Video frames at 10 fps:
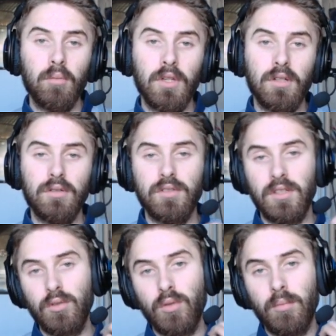because
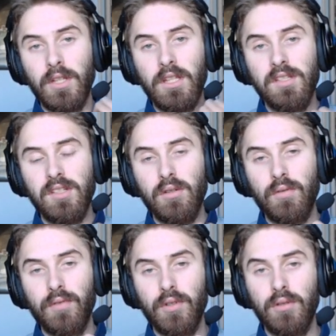it will be easier
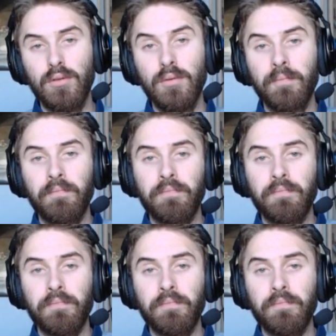for you